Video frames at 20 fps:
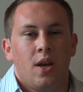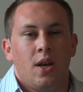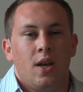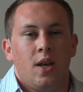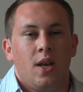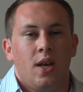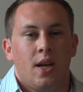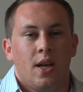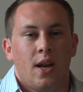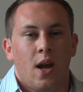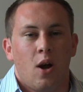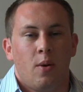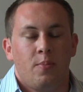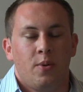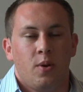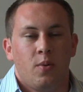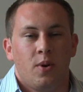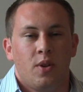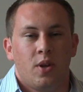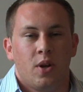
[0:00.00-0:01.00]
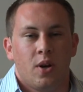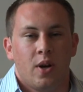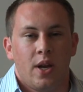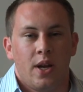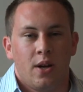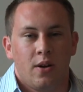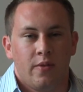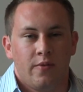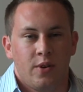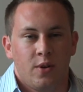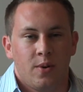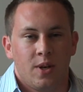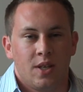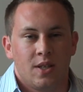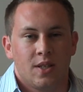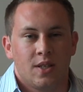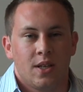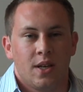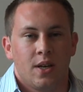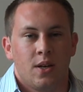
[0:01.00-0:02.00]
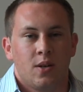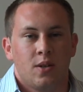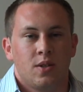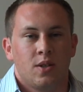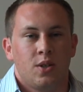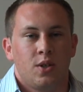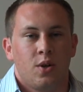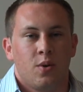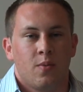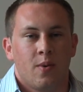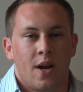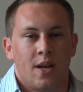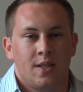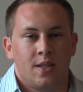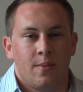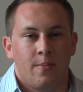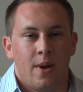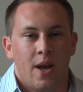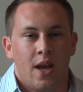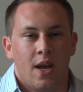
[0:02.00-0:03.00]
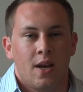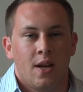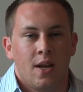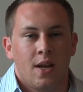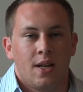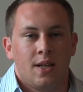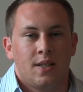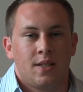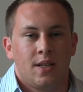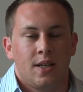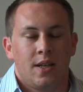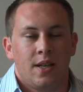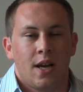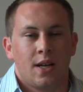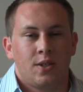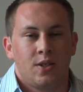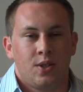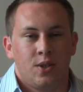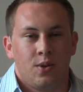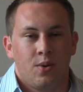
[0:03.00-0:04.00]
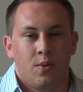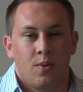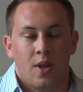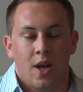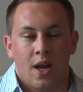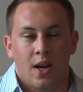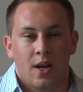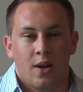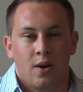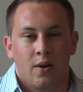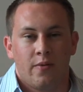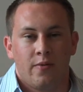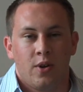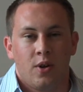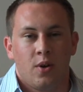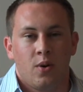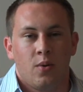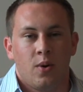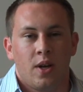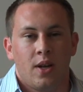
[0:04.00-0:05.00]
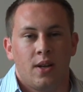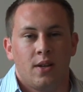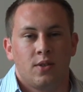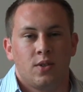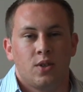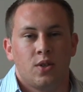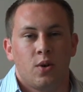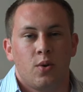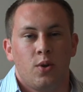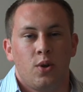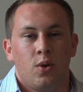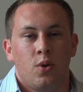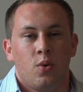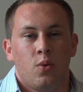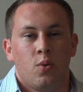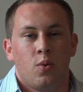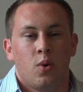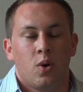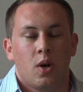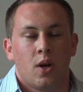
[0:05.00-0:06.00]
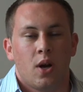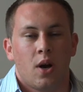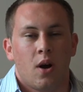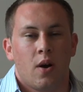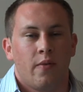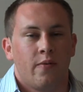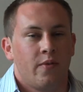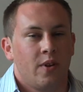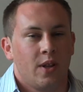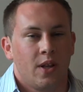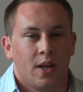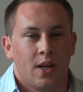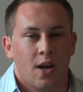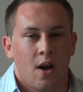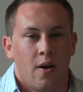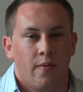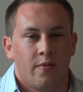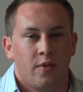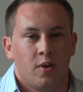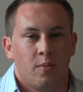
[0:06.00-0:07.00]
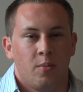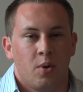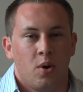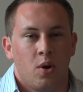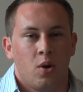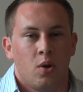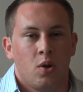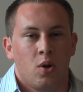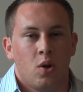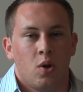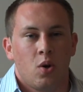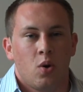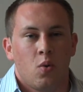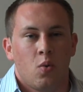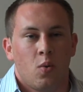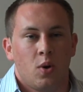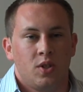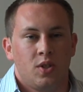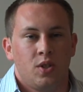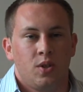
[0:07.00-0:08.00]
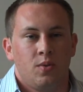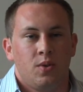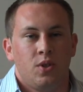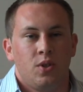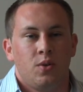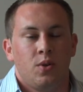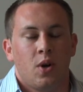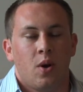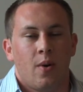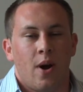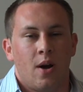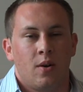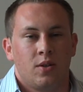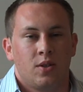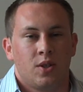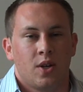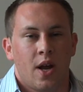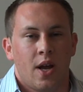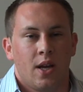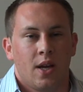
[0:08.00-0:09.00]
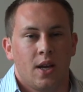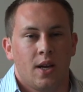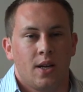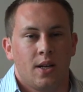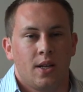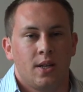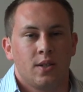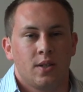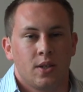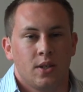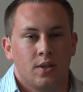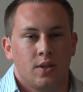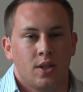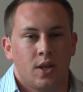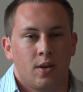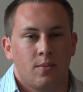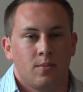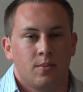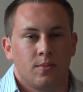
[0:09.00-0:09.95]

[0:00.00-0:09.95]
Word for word: he can help you with your interviewing skills and your resume to get you that interview, and so you are feeling comfortable once you do go out and try and get an internship.